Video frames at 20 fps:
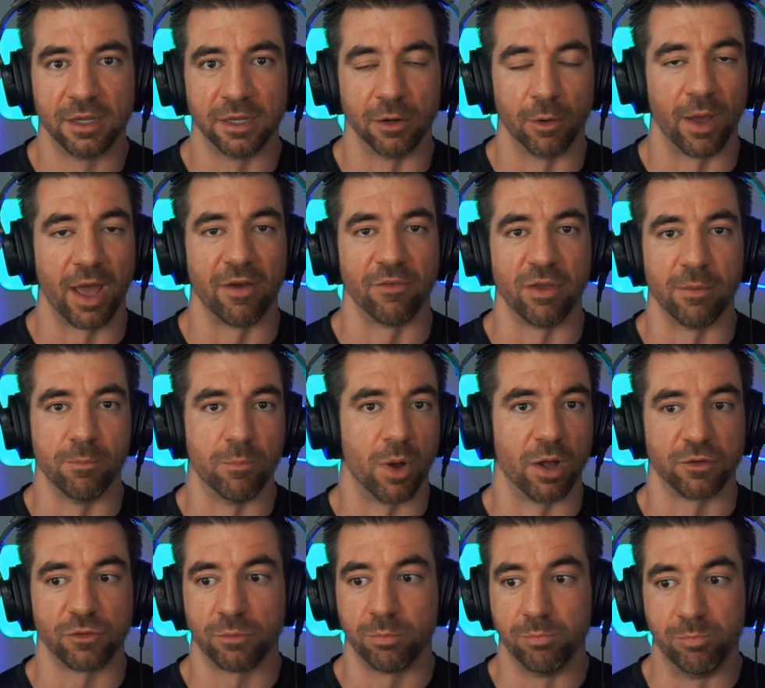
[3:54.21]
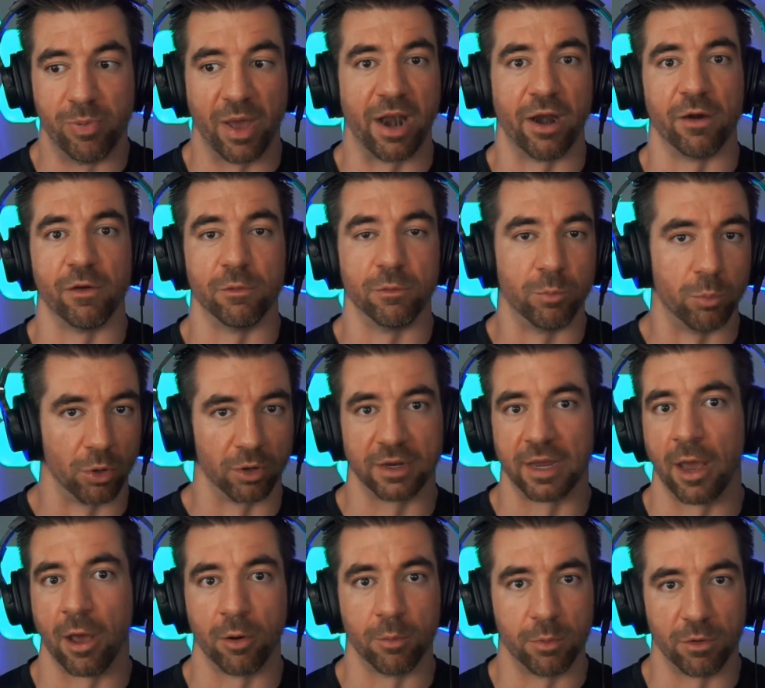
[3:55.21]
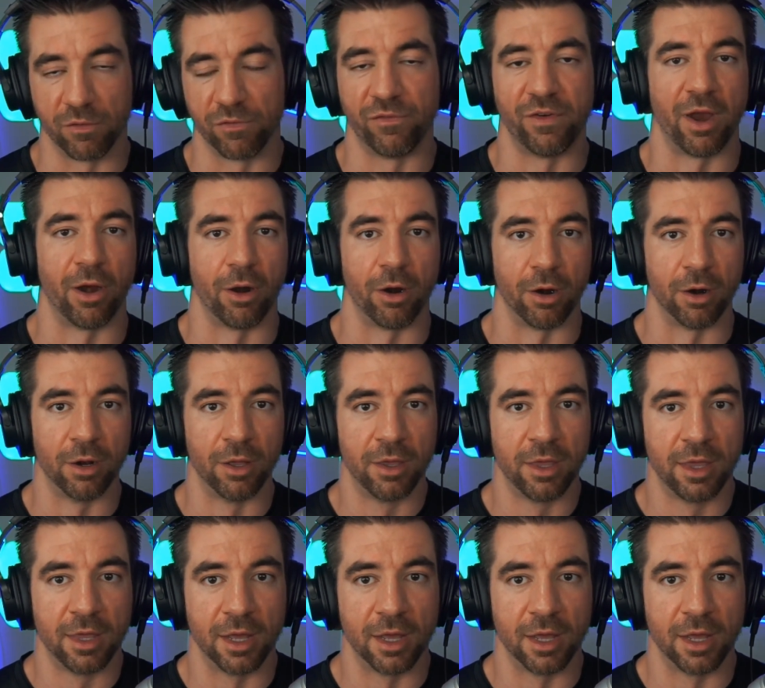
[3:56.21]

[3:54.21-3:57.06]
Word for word: you know have a much better, more accountable, fairer